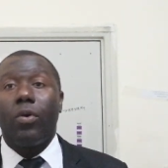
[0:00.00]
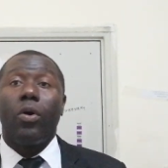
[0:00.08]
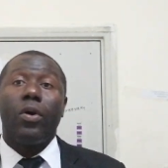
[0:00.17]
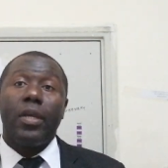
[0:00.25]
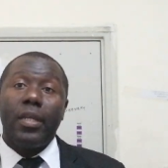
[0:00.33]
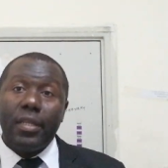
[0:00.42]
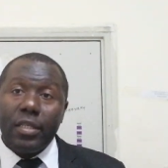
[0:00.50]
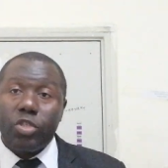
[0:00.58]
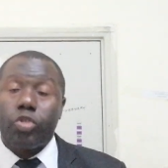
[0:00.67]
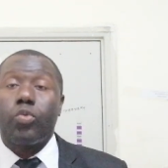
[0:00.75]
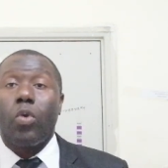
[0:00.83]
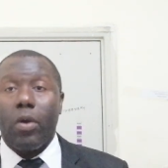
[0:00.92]
or in
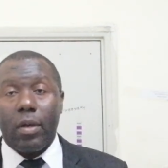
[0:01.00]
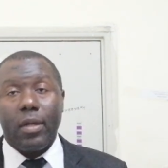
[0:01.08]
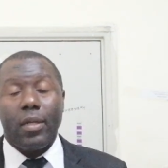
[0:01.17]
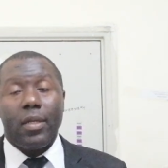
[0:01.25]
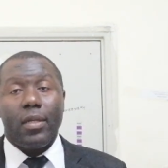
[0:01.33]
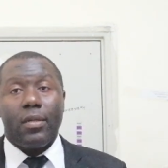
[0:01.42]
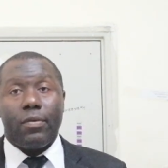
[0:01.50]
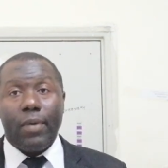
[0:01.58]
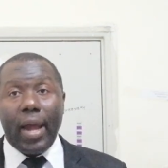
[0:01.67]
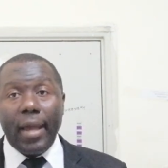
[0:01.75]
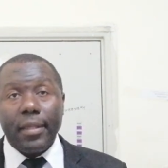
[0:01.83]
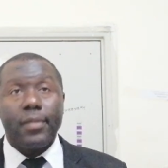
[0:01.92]
this truck,
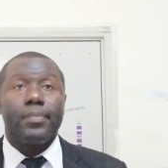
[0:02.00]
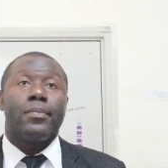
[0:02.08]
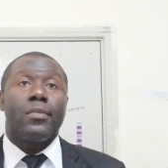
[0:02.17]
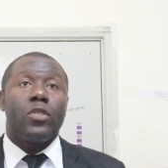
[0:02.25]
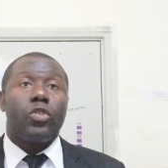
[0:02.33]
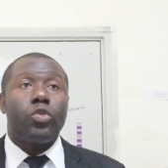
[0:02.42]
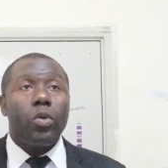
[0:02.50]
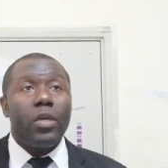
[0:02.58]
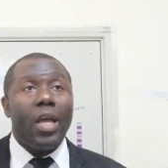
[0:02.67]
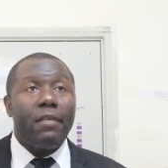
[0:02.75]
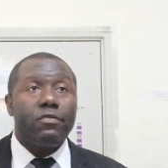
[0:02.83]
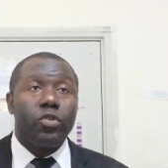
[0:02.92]
right? So
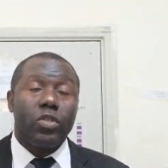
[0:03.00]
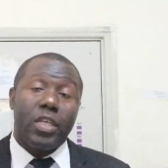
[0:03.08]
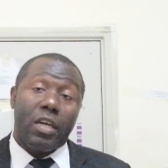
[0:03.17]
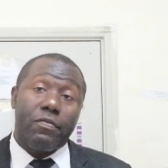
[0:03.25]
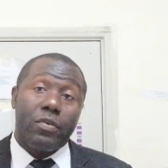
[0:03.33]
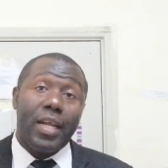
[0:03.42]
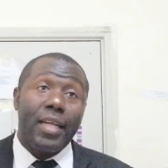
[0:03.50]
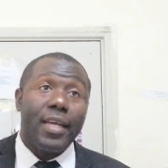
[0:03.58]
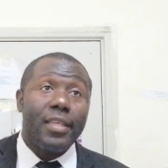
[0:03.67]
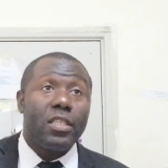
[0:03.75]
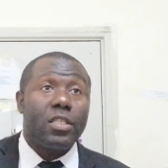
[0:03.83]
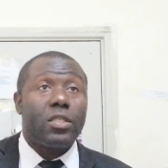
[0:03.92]
you have to check for that.
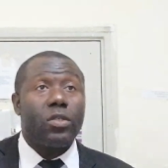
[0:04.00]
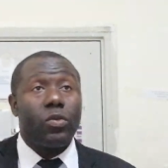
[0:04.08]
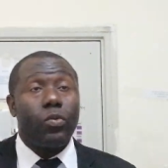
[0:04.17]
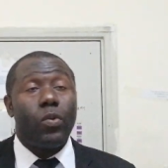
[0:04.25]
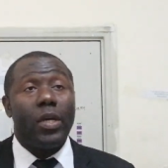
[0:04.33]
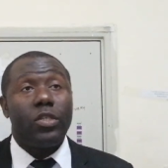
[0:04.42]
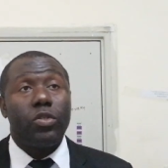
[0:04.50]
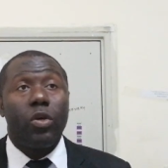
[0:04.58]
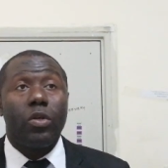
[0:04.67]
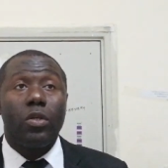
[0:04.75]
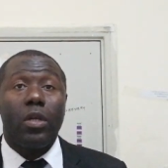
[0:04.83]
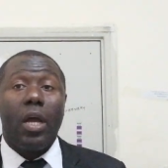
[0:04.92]
That is
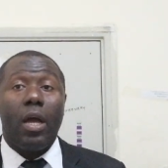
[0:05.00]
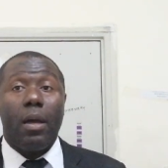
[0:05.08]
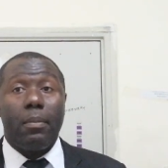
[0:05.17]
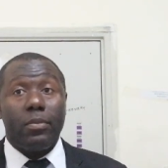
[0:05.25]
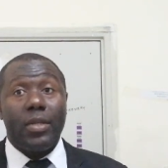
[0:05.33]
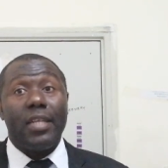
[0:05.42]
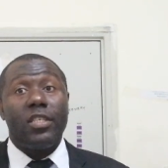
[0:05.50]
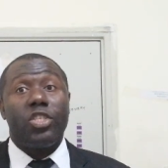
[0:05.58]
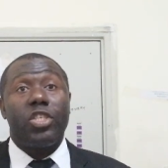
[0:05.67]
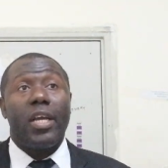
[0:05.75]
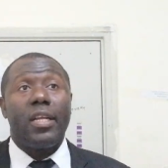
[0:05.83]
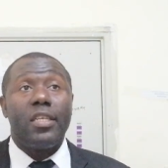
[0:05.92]
question that is
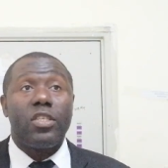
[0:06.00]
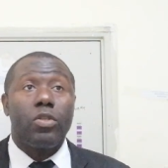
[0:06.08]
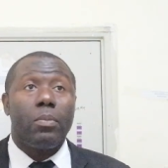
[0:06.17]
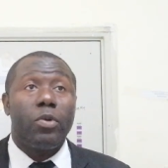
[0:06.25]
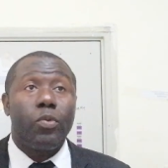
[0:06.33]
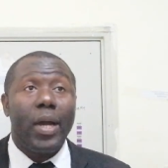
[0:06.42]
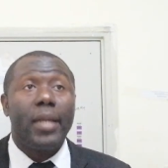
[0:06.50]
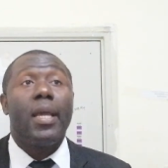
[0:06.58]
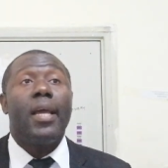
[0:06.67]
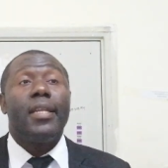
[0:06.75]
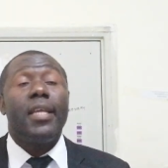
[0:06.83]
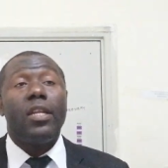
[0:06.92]
checklist number one.
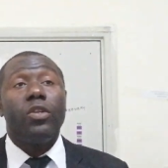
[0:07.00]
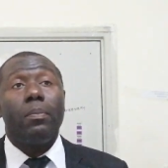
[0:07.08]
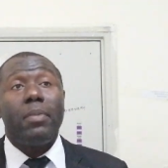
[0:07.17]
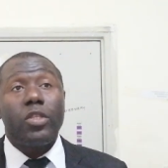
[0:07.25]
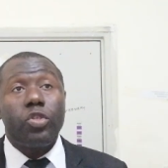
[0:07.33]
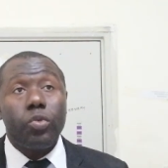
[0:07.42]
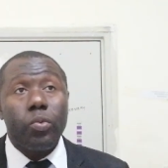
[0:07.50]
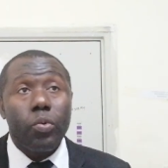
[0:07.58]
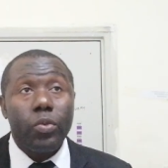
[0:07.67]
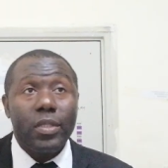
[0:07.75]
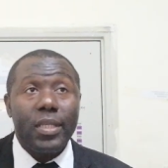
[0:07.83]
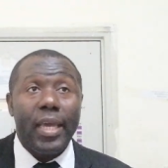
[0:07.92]
Then number
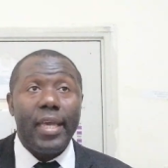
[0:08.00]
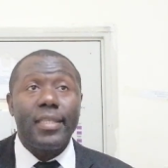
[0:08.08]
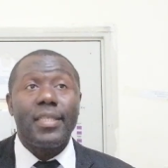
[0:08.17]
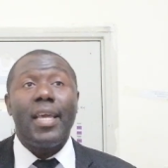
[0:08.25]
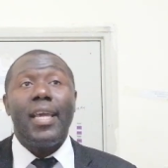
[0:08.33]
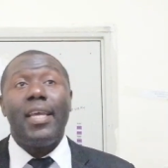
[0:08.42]
two says,